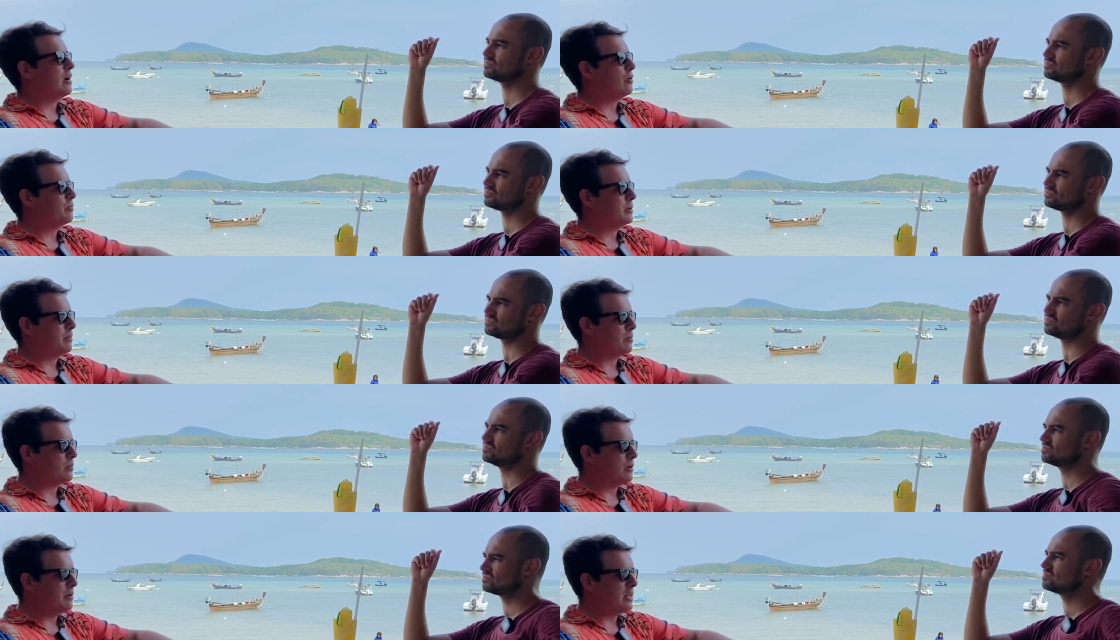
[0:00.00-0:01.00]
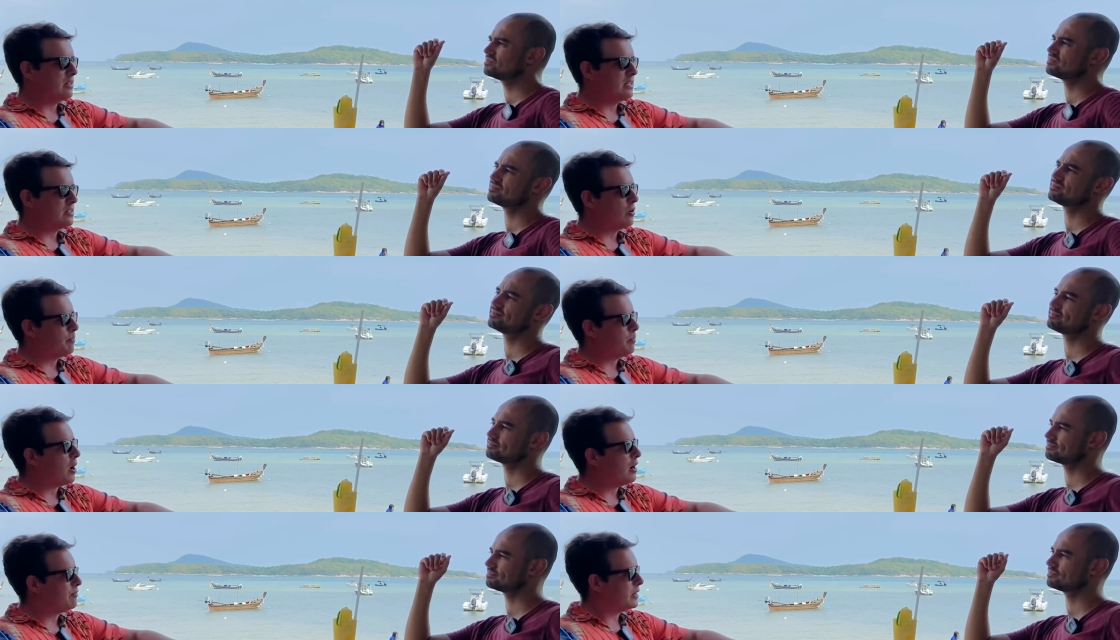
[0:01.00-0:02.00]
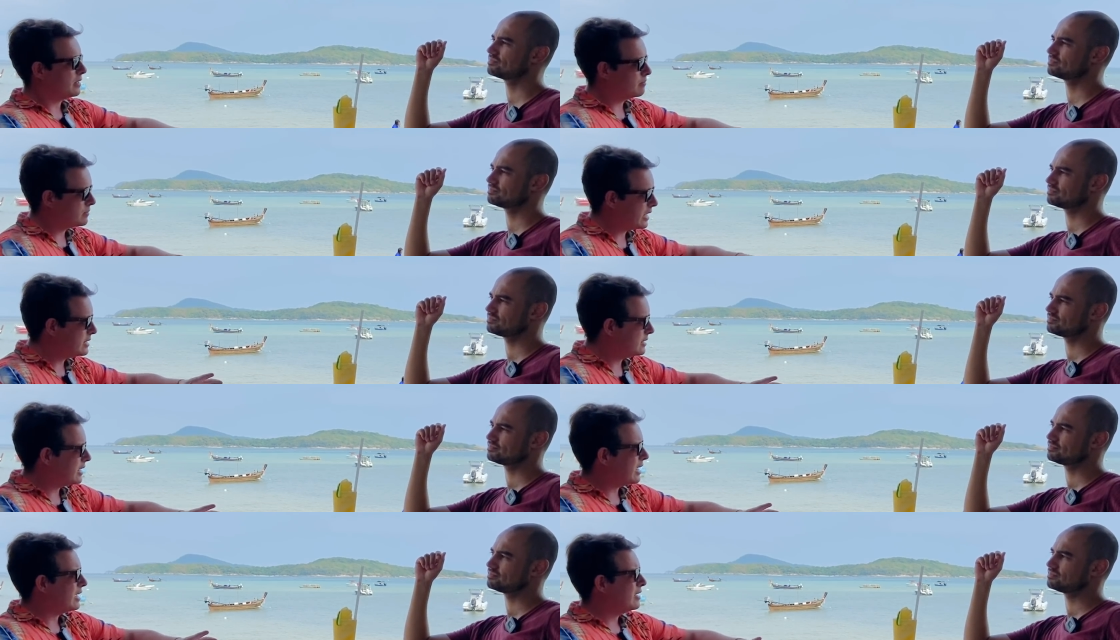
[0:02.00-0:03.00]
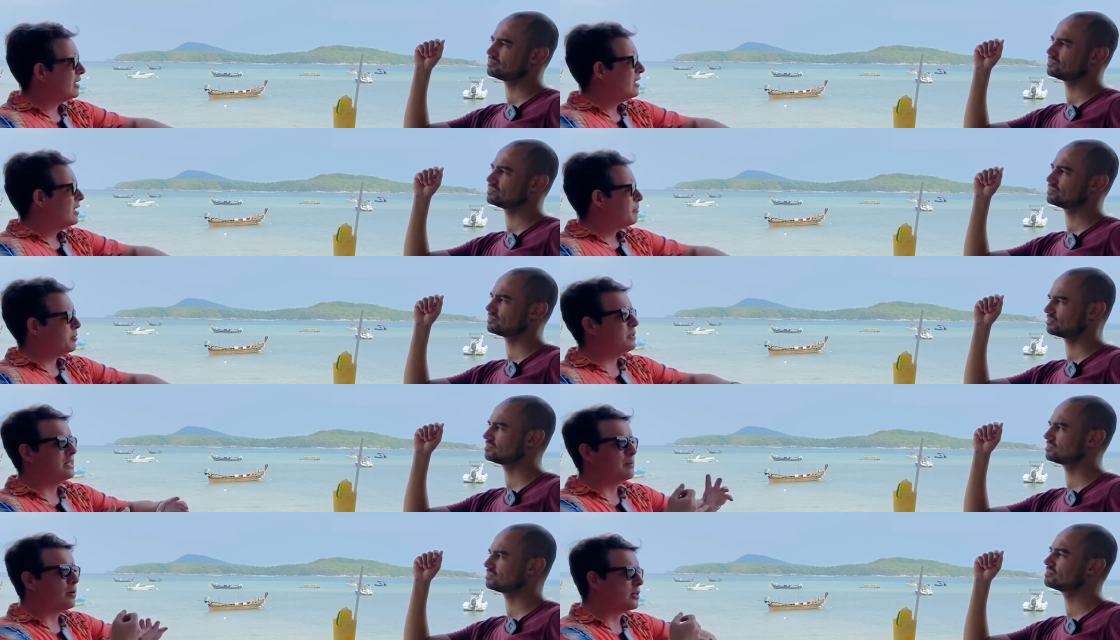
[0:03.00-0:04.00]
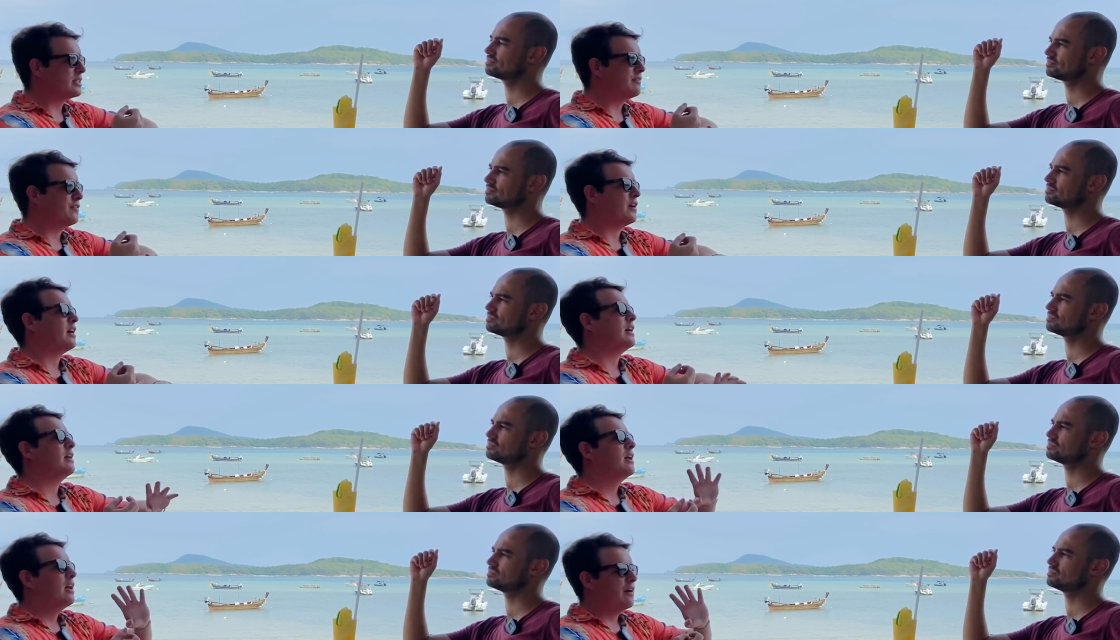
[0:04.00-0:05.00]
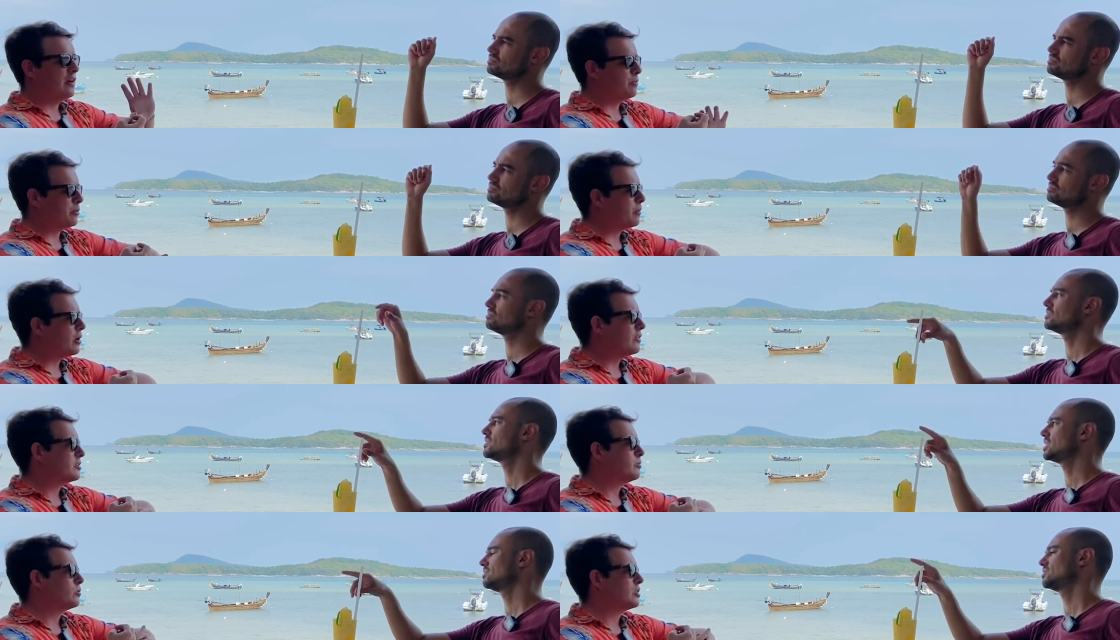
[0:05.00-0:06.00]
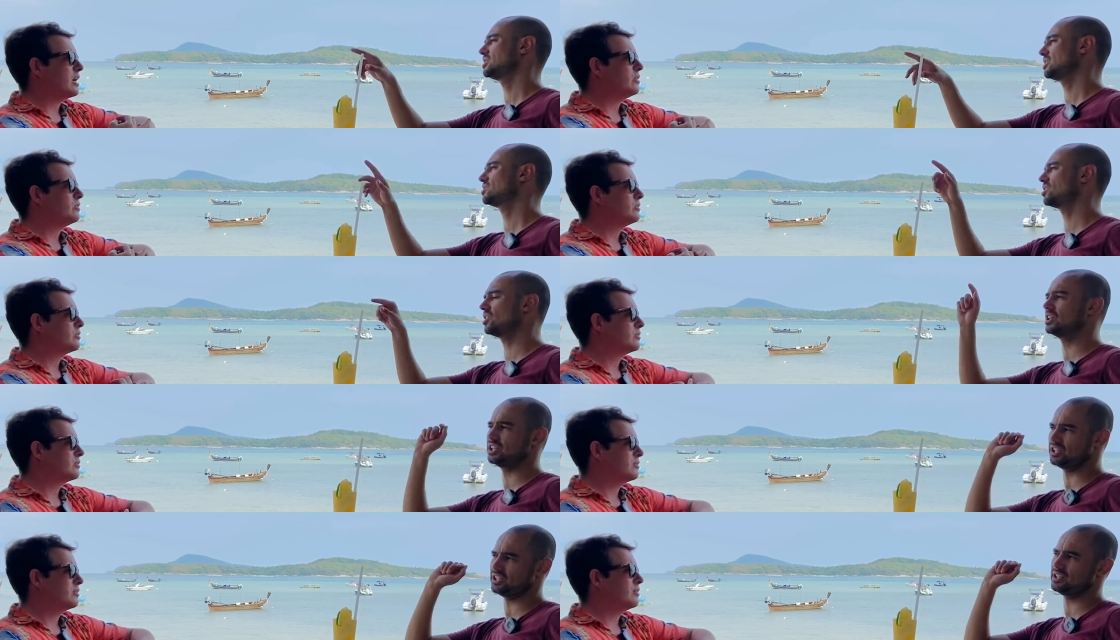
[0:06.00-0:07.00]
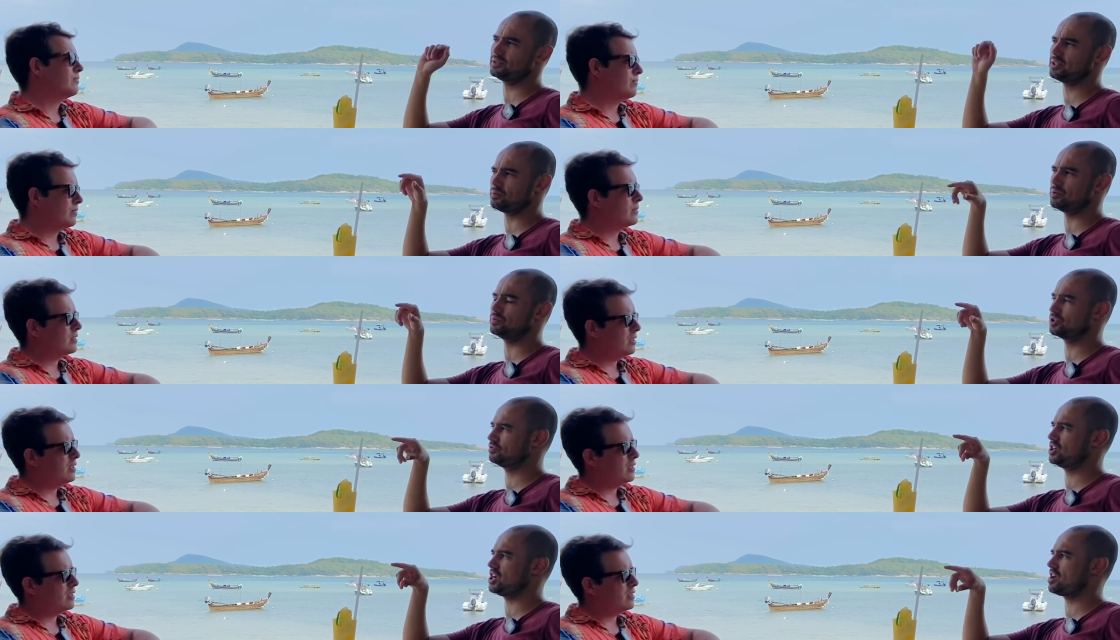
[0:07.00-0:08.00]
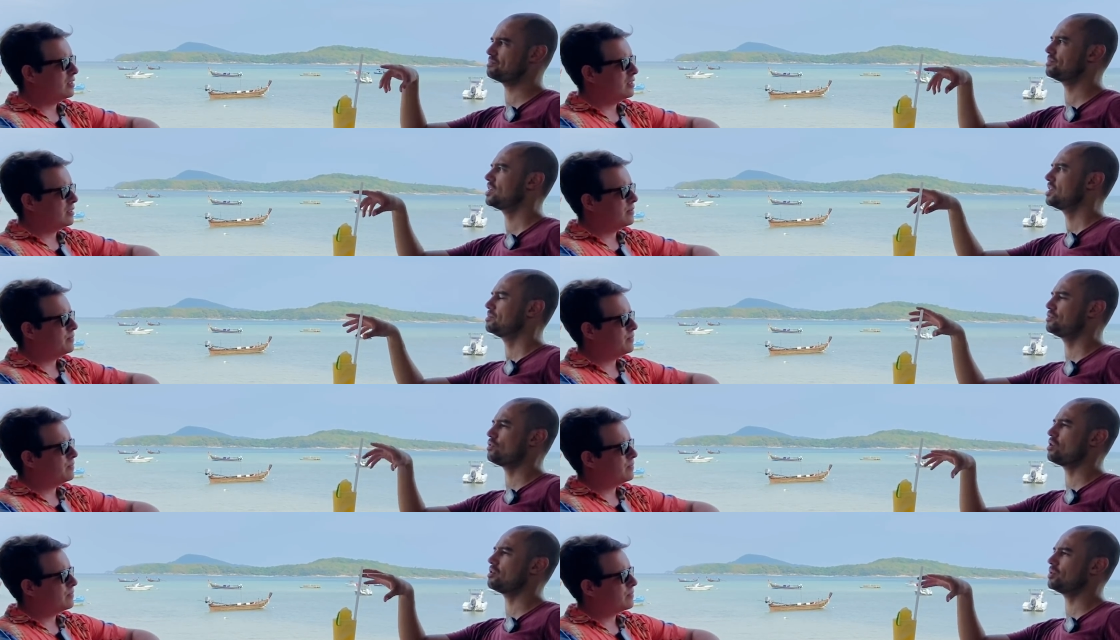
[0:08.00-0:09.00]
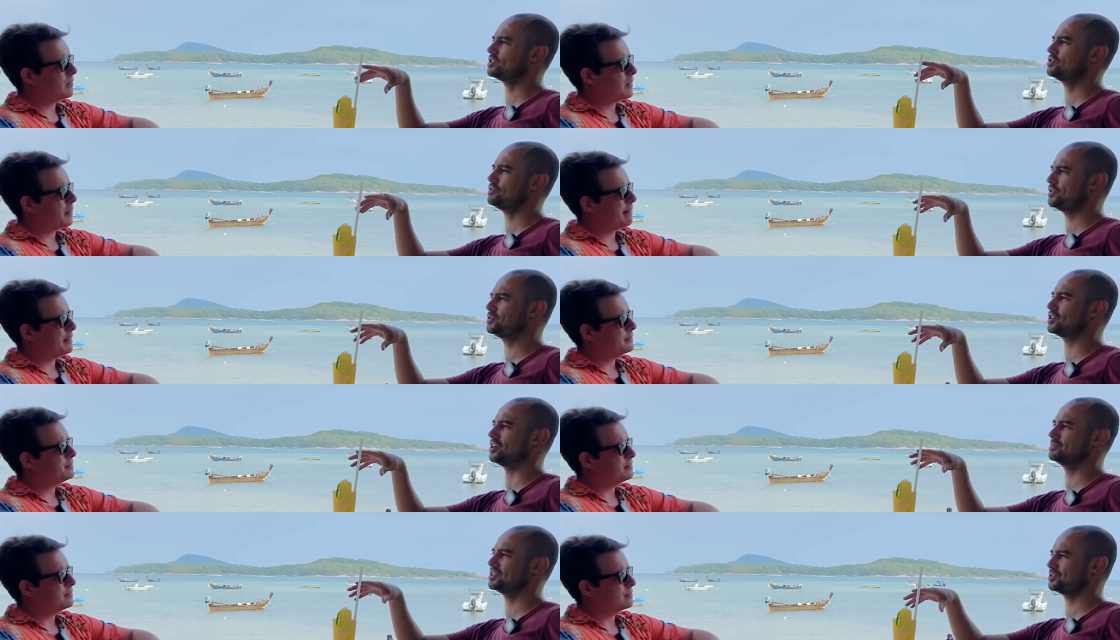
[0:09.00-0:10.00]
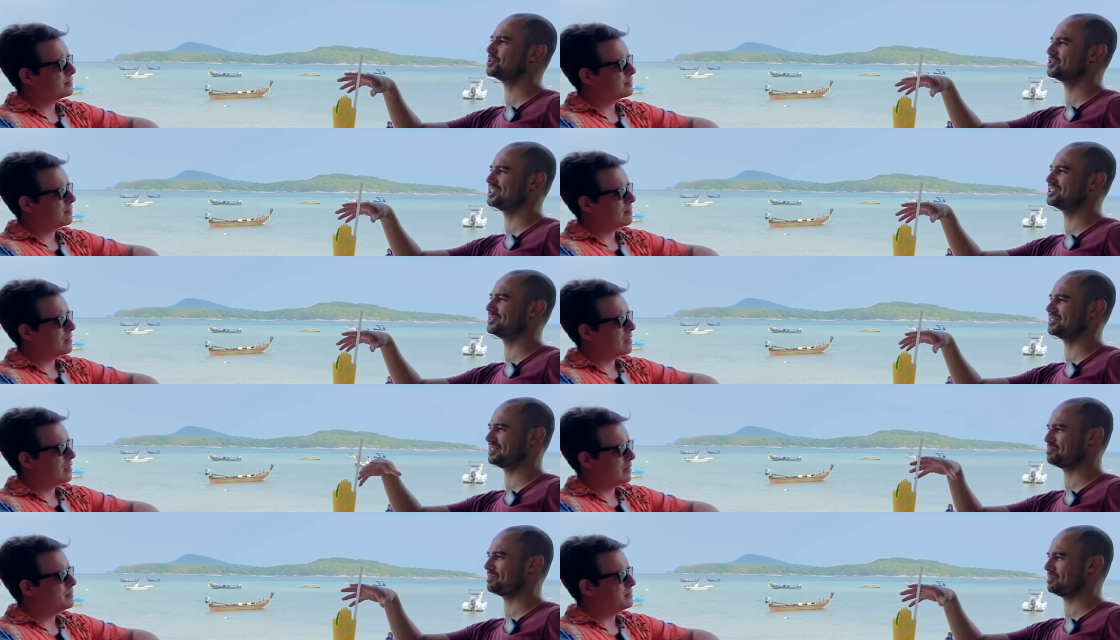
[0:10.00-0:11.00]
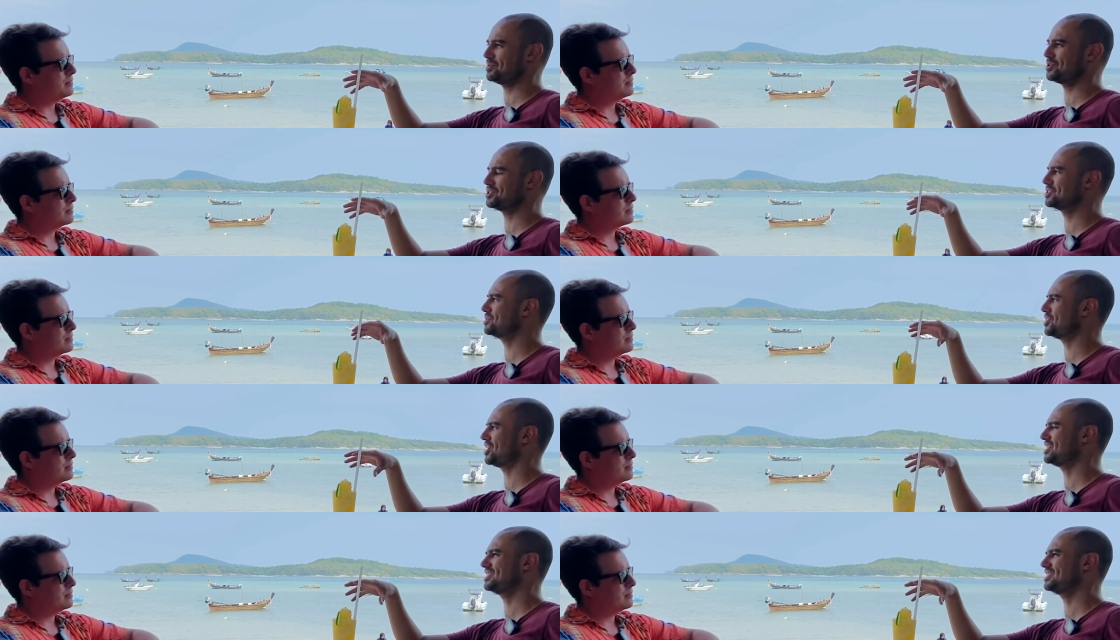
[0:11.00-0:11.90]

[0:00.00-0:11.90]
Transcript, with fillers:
Speaker 1: help people. I mean, it's not part of my day-to-day, but we did the boxing fight. I've helped promote other small
Speaker 2: channels. I saw that, yeah, that, that one was really... I, before I watched you a few times, I told you this in, in, in person as well, like, I